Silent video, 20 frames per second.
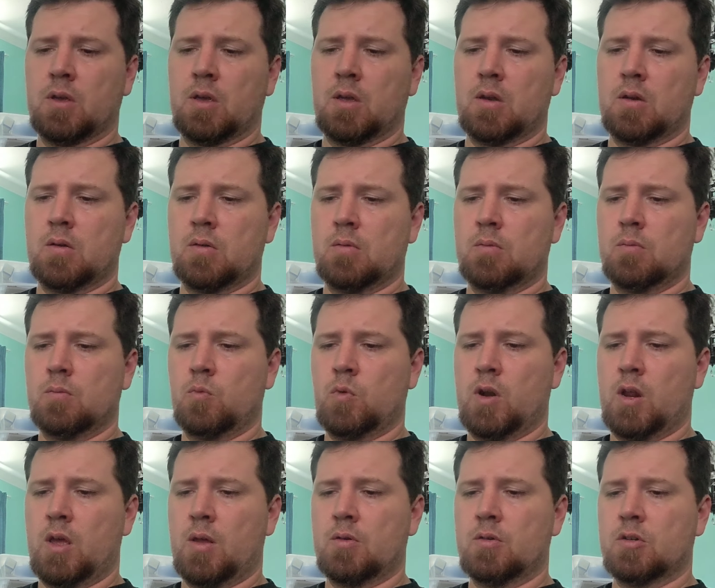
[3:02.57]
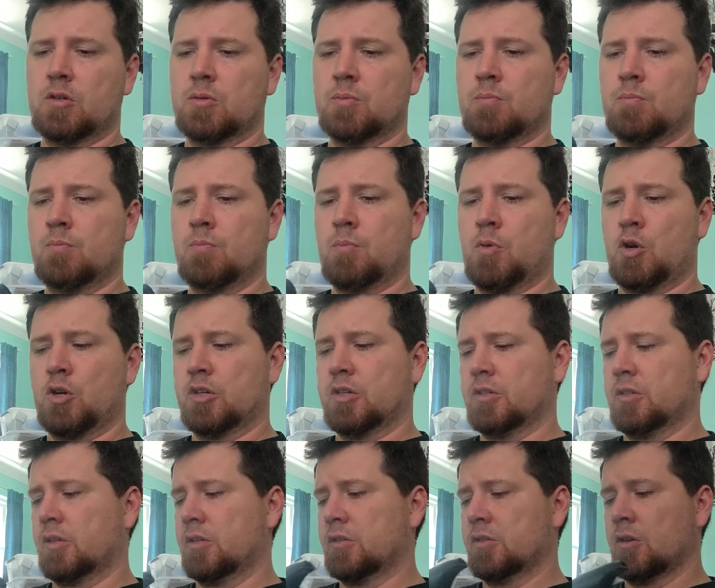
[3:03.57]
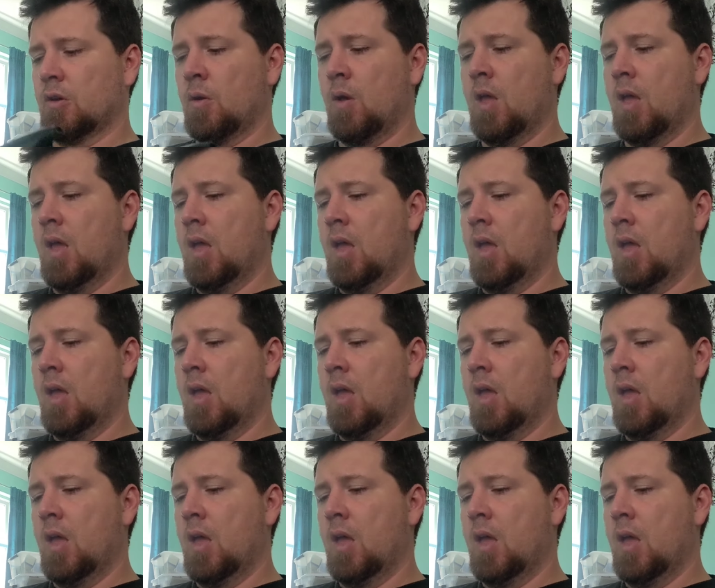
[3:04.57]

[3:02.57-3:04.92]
and went ahead and just purchased it. So